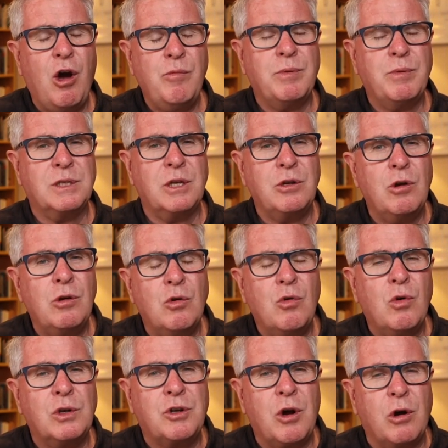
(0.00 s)
hope is in you.
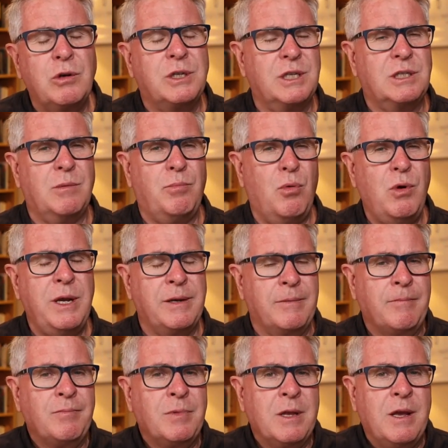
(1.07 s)
Lord, don't
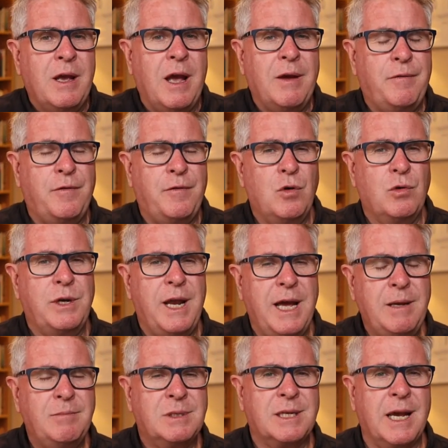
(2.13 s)
disappoint for your
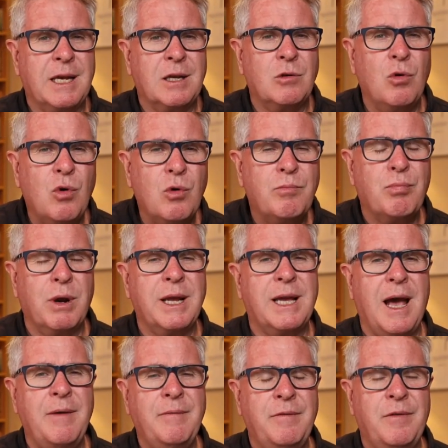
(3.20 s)
name's sake. Lord, bring
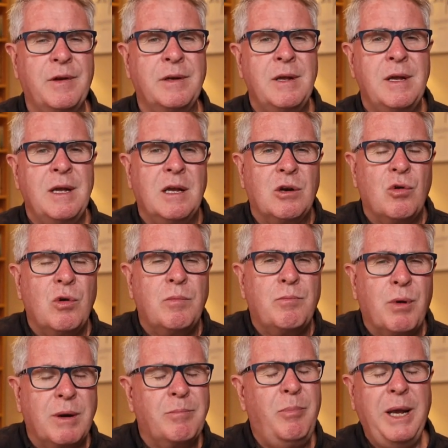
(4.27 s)
comfort. Lord,
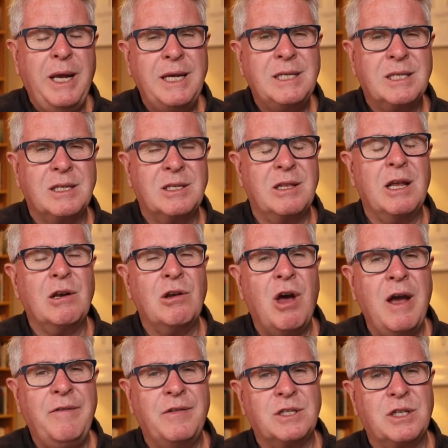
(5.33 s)
bring peace into their
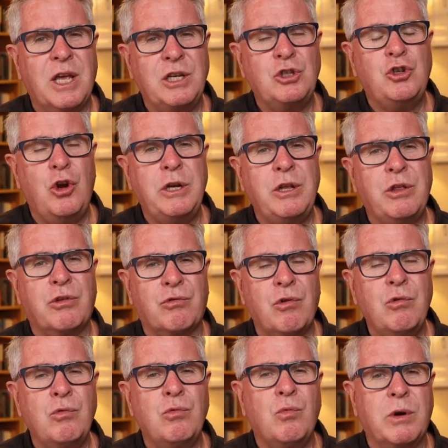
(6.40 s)
life as they journey
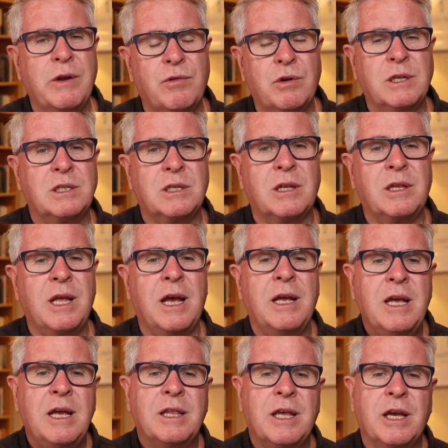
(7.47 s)
through whatever it is
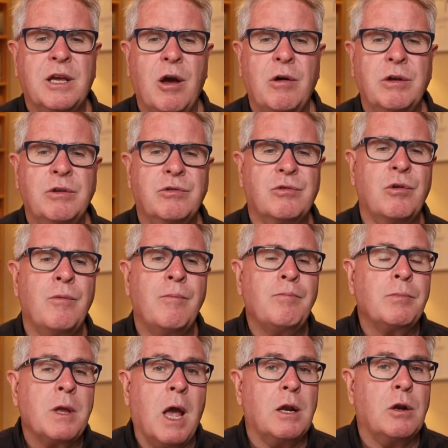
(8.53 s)
that they're going through.
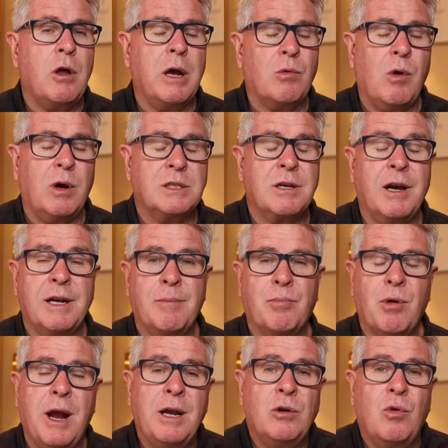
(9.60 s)
Likewise, I'm going
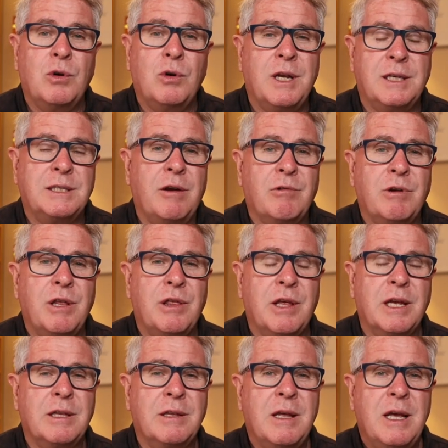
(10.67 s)
to pray, Lord, is there
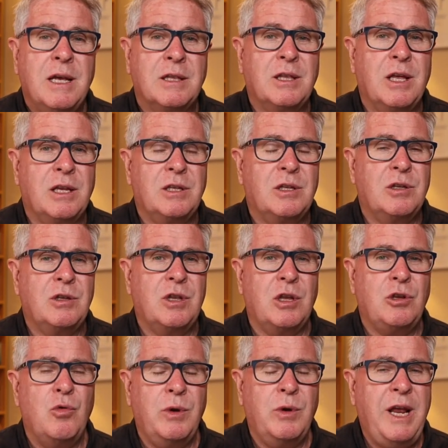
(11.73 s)
anything that
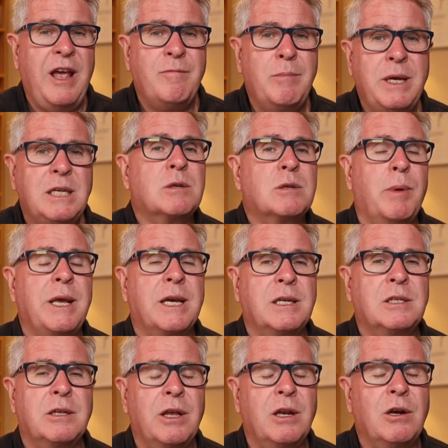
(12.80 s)
you would have me speak
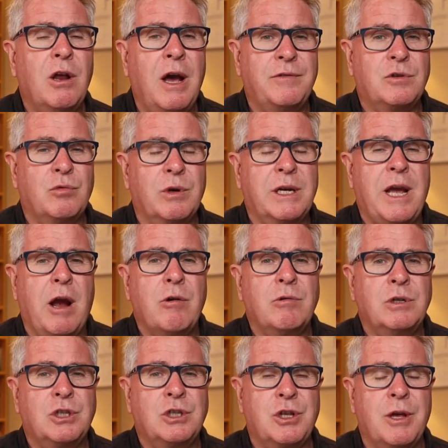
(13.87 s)
into their life to
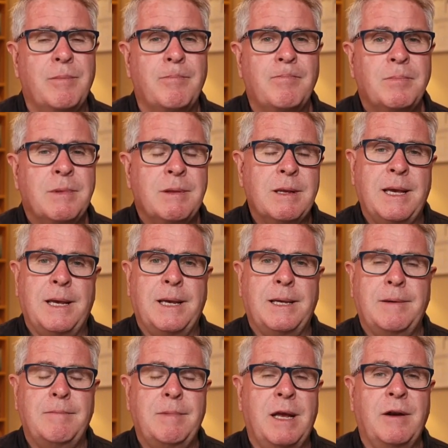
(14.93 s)
encourage them?
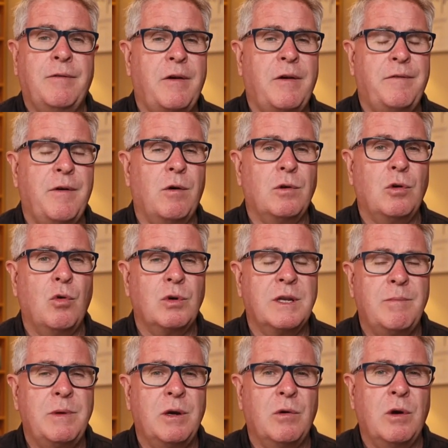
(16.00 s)
And if I felt, Lord,
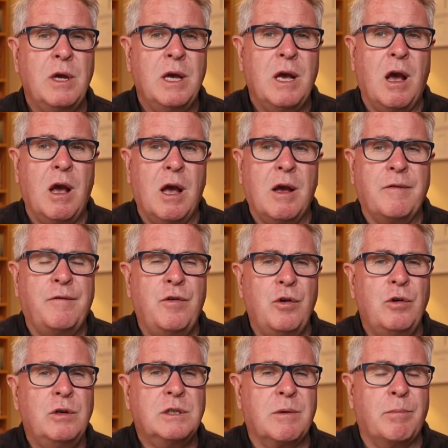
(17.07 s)
give me a
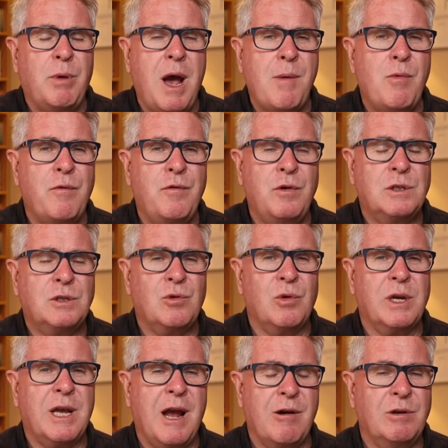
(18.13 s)
verse, a Bible verse
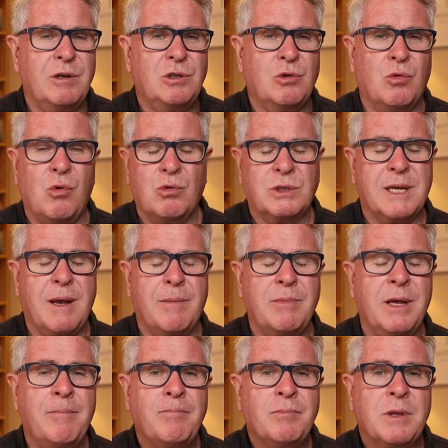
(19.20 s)
to encourage or
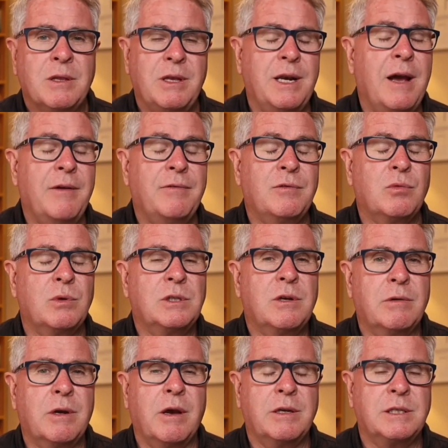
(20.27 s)
something, then afterwards
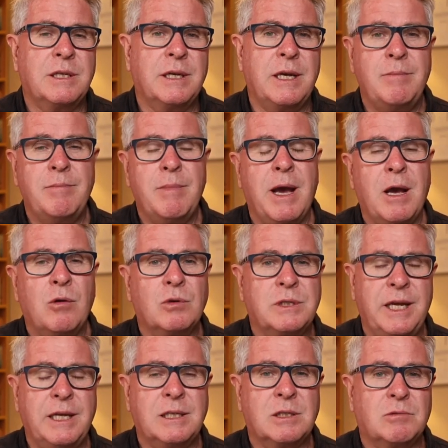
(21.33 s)
I'm going to email,
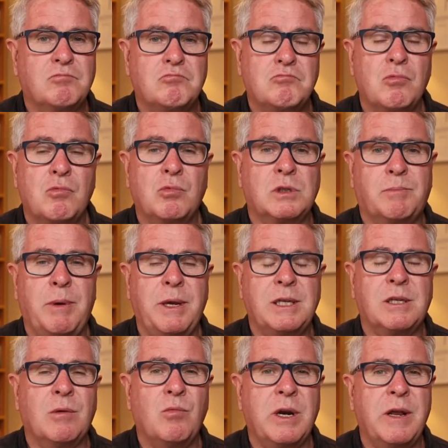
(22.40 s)
text, speak
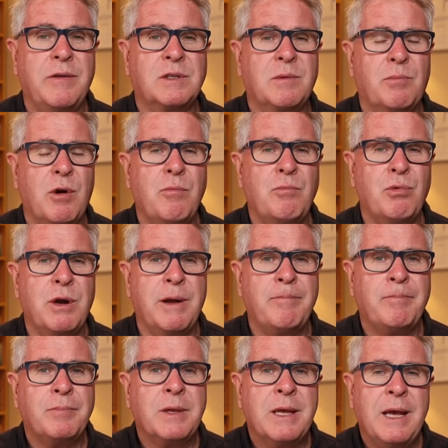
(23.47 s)
to them, whatever's
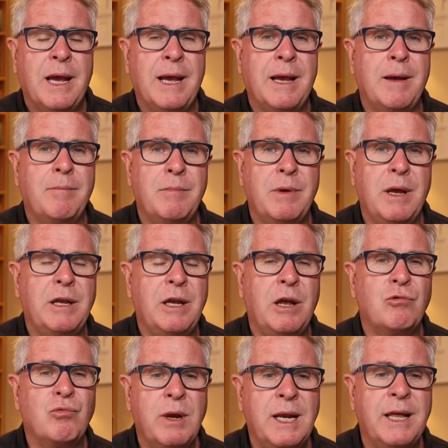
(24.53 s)
appropriate,
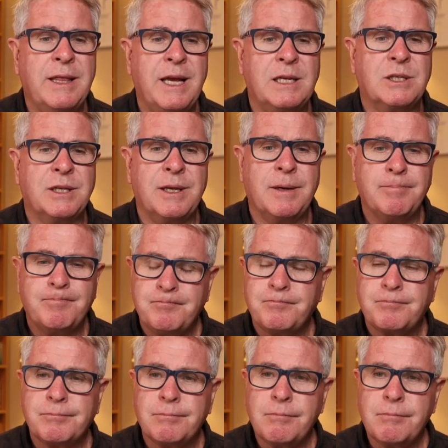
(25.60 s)
and relay that to them.